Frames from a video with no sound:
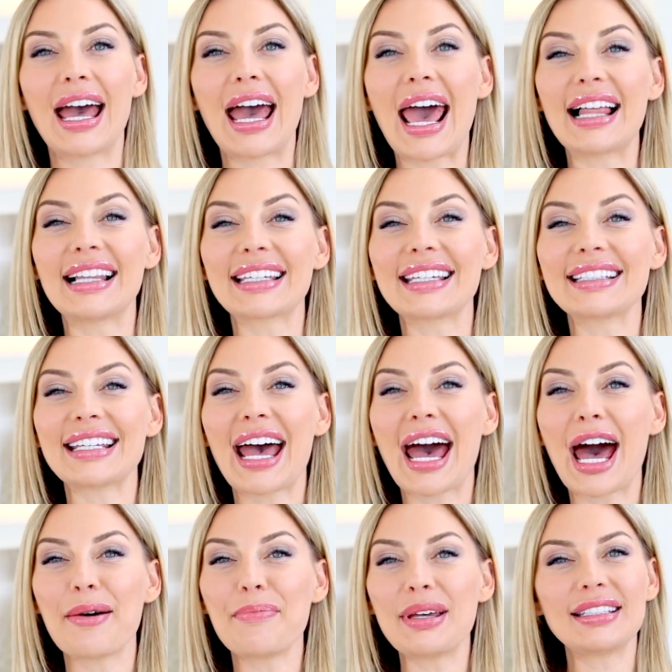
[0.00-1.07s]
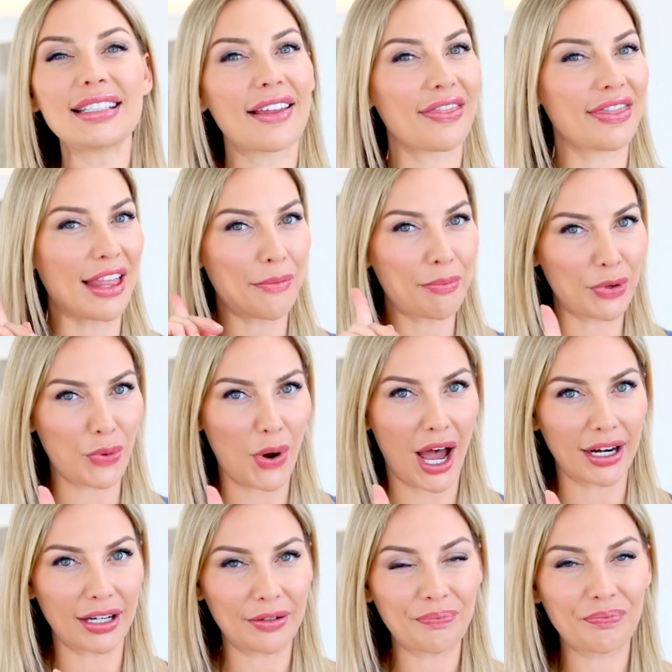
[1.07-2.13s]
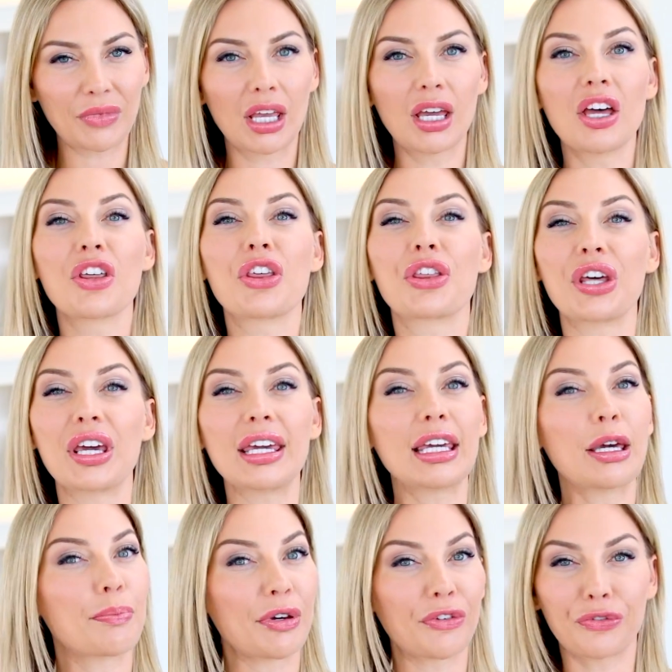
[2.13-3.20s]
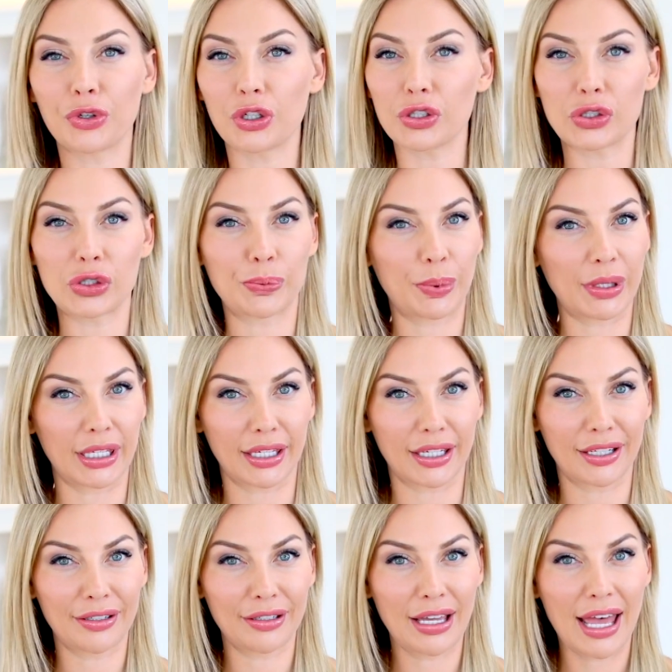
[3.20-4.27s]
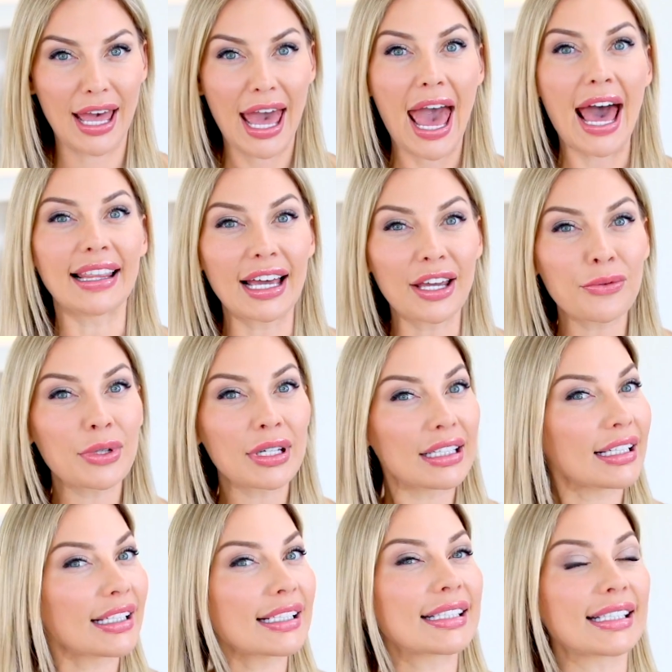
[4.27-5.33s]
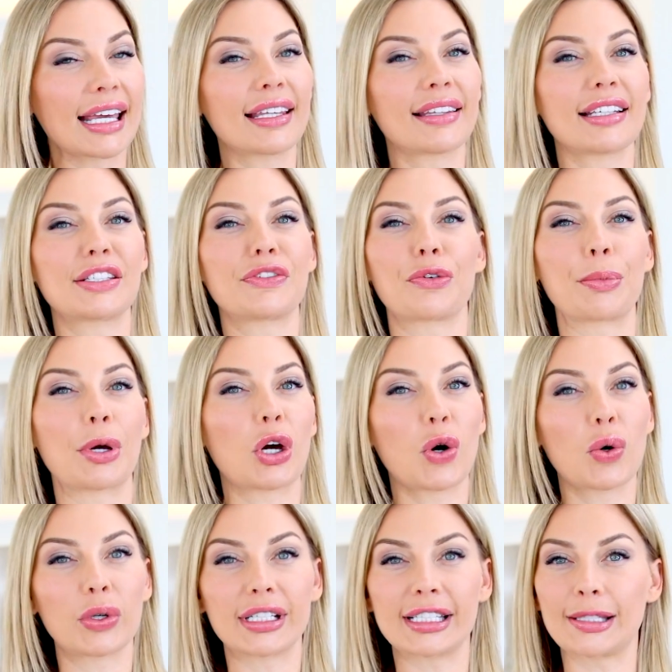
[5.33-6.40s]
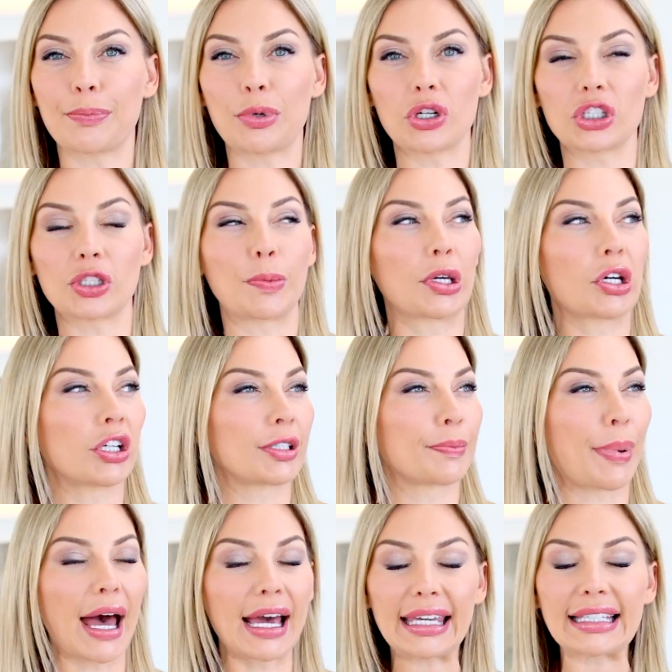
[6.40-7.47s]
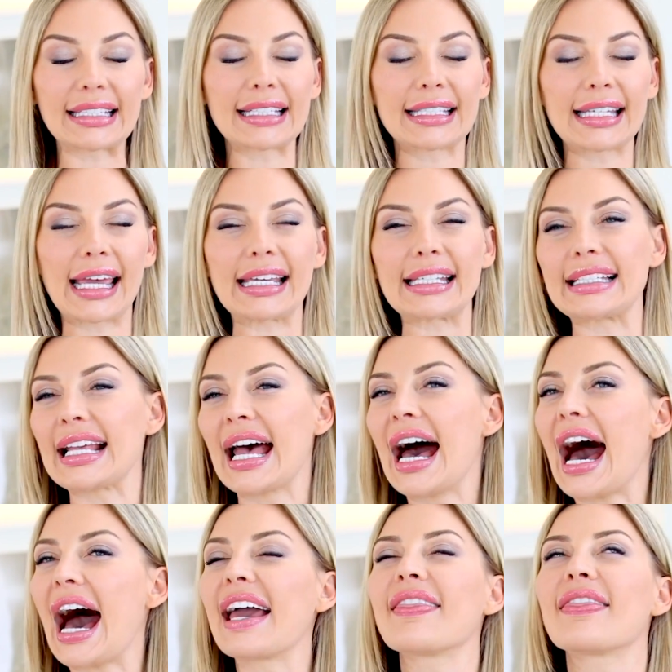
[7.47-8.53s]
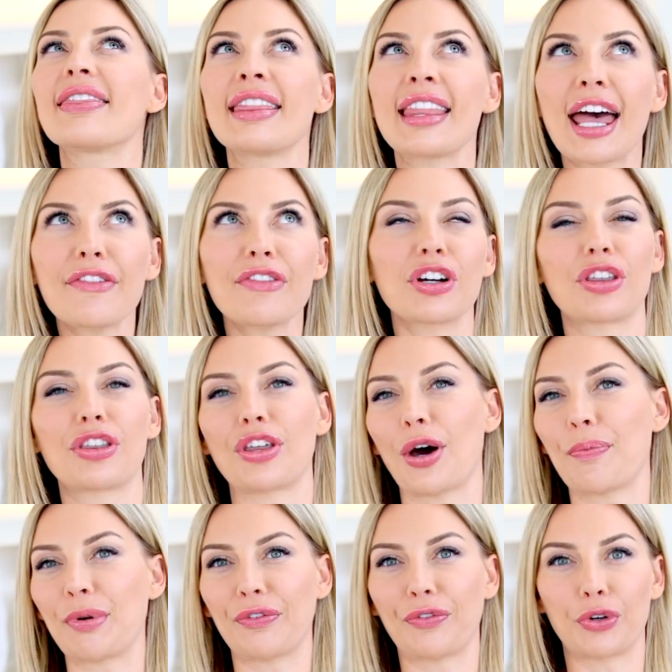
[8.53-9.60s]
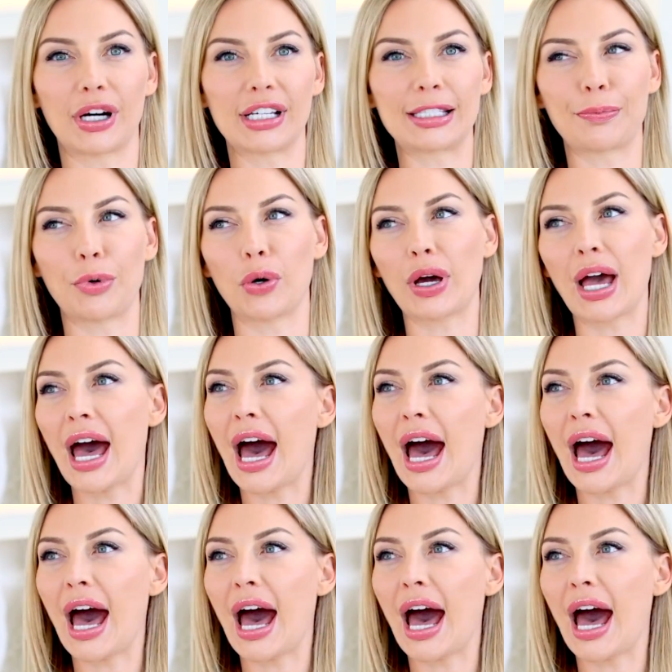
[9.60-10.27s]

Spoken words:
Elegant habit number 1. Think before you speak. And I really say this from my own experience because back in the days, I never thought before I spoke.